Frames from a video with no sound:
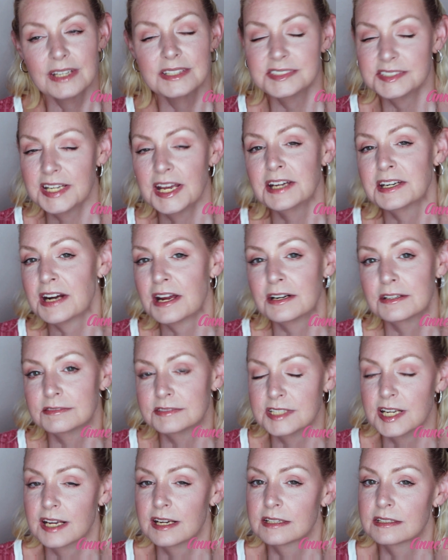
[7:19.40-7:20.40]
10 out of
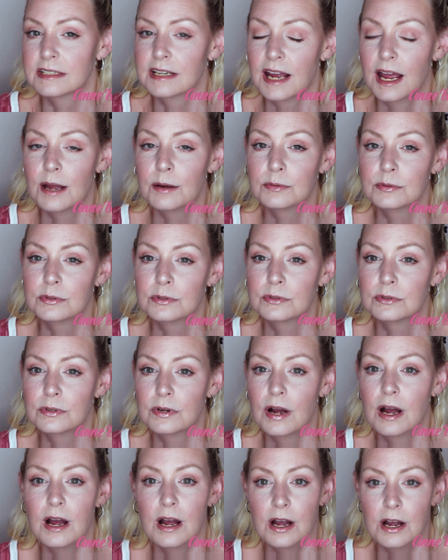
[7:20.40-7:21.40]
10. I will
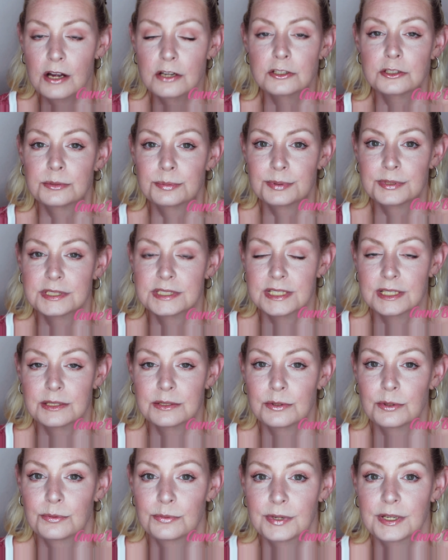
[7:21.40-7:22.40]

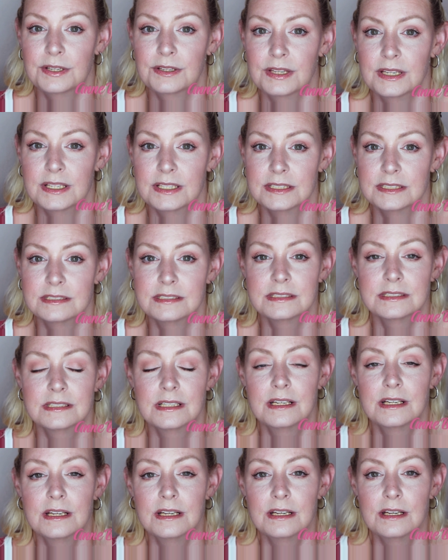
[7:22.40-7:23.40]
100% wear this
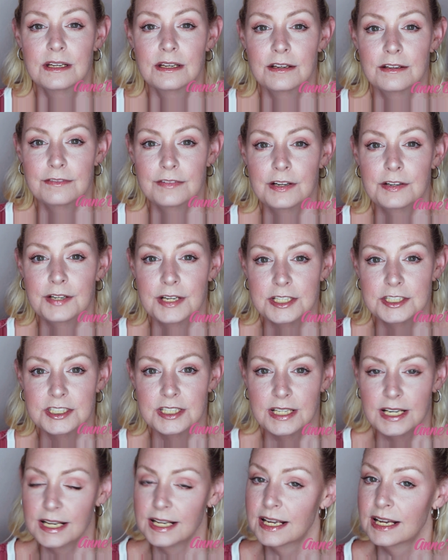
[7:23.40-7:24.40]

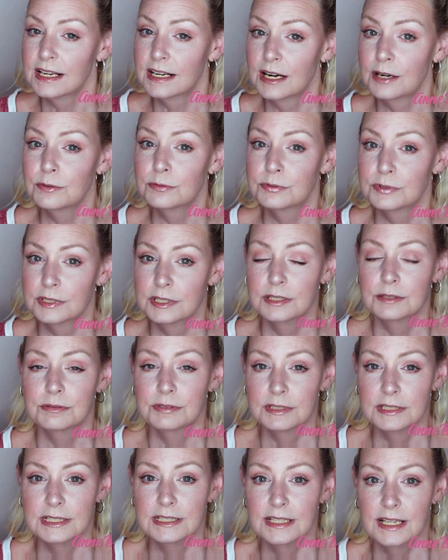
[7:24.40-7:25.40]
foundation again. I really,
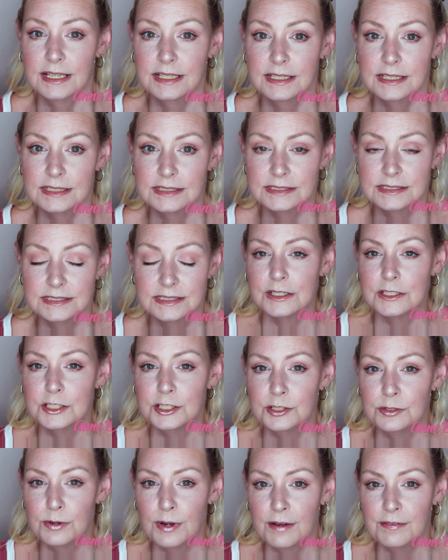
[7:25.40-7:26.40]
really like it. Do
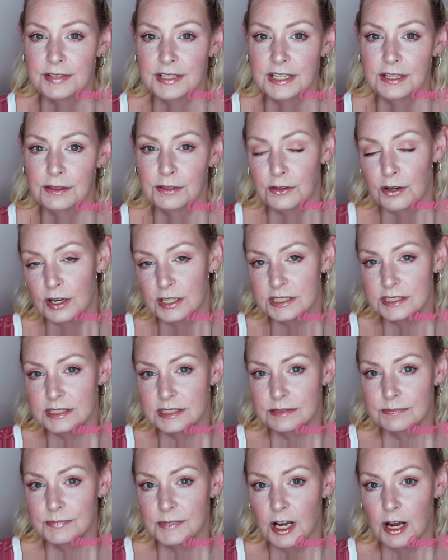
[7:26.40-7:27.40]
you have any
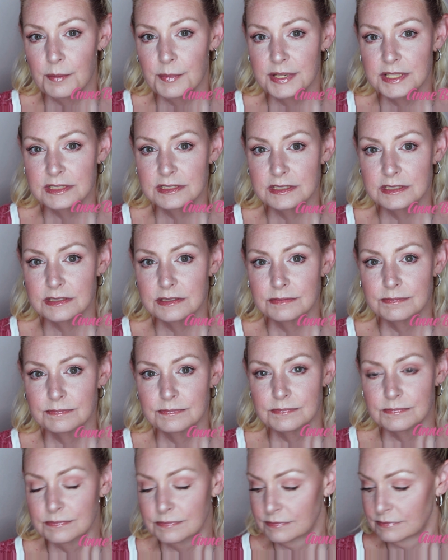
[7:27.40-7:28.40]
thoughts,
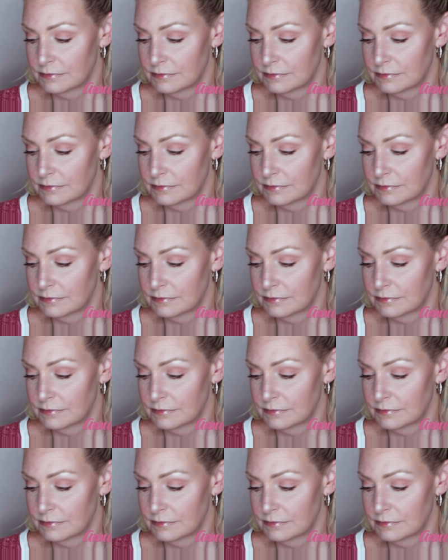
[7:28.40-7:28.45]
comments?